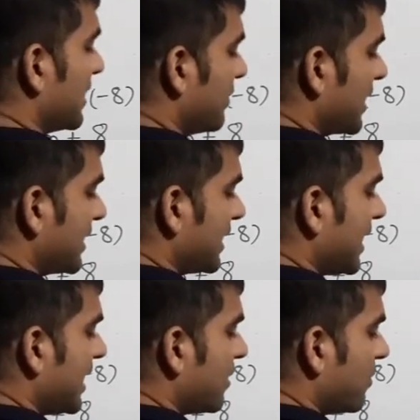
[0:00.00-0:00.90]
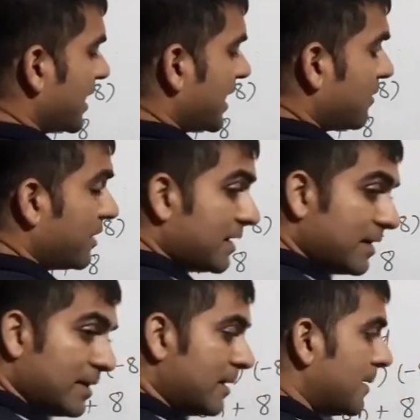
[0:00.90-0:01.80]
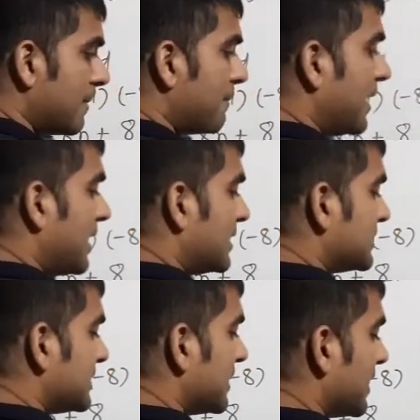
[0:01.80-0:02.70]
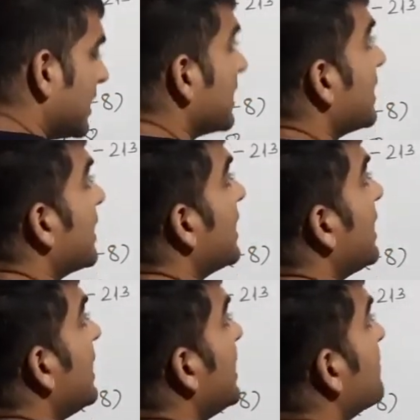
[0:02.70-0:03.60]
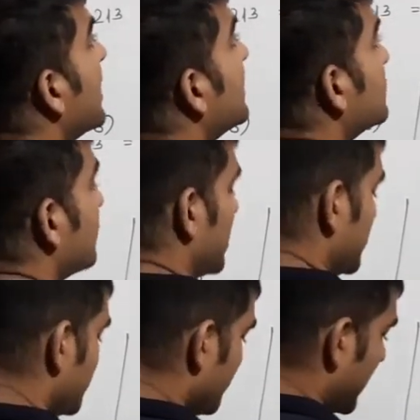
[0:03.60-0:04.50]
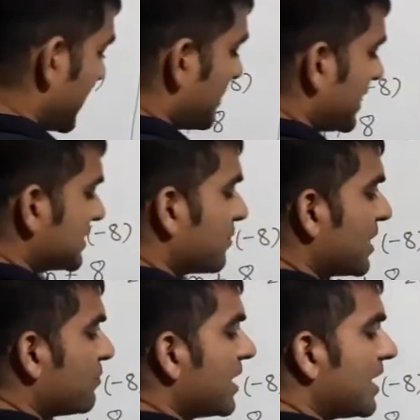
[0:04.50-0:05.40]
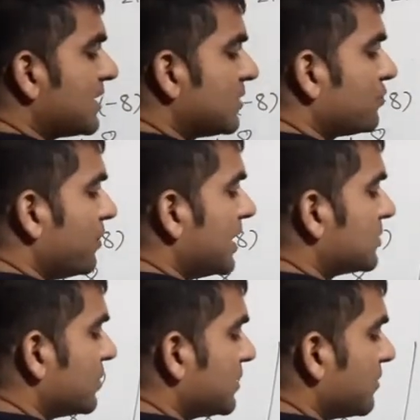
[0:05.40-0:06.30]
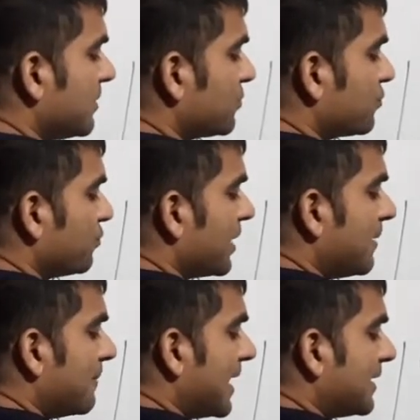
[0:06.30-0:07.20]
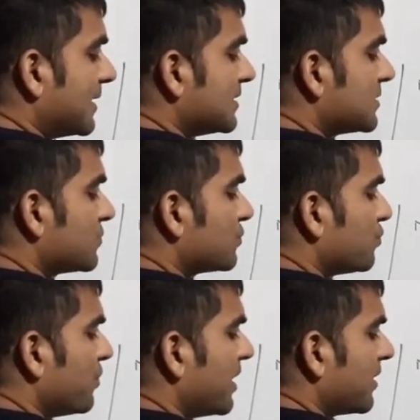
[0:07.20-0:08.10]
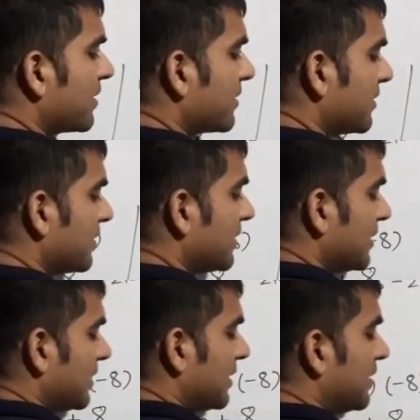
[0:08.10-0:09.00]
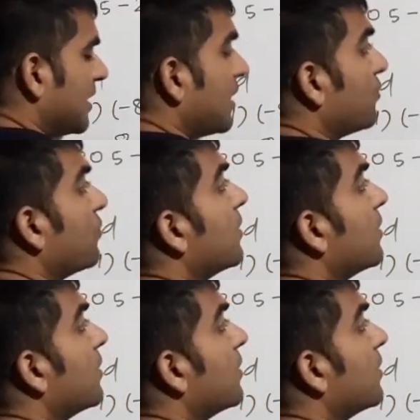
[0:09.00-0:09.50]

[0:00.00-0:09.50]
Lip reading: You will write A or A1 plus n minus 1. So at place of n we are writing 12, so it will be 12 minus 1. Now